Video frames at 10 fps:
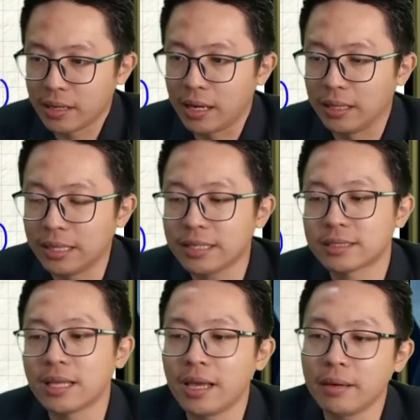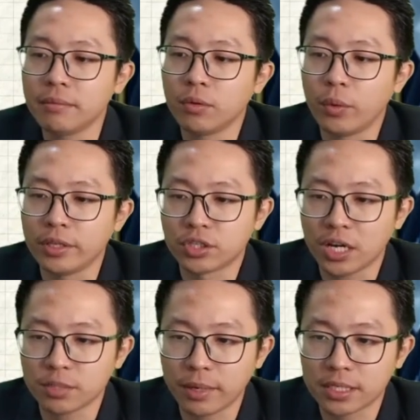Last time when
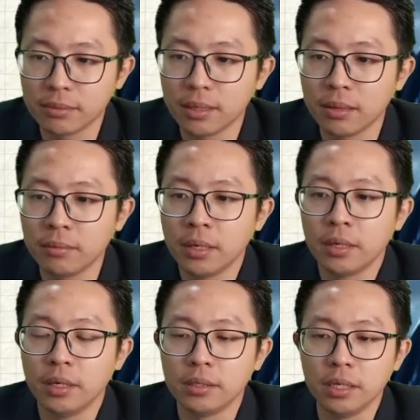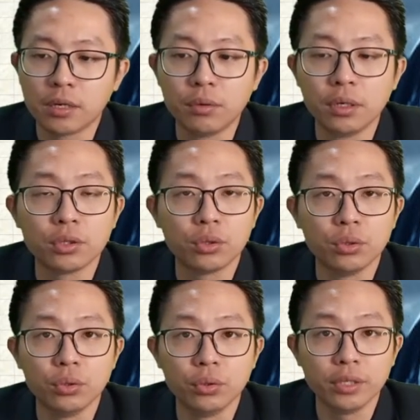charge maximum, it equal
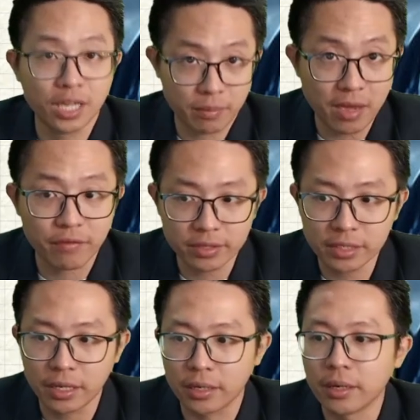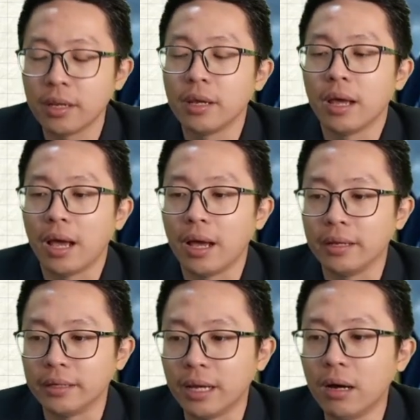to EMF, isn't it?
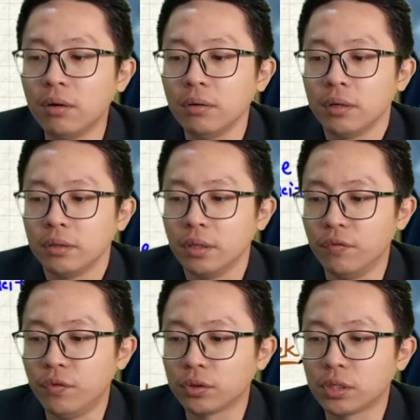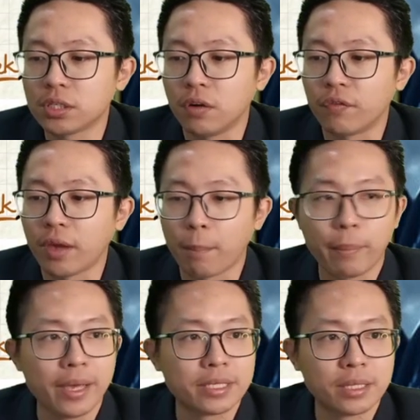Now the voltage of
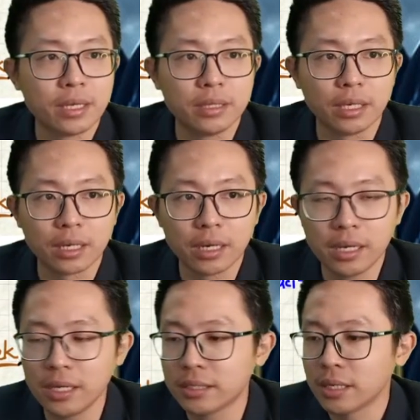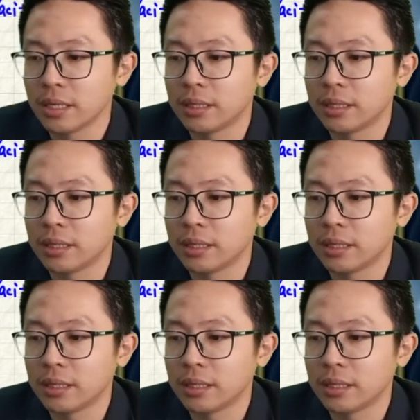capacitor decrease.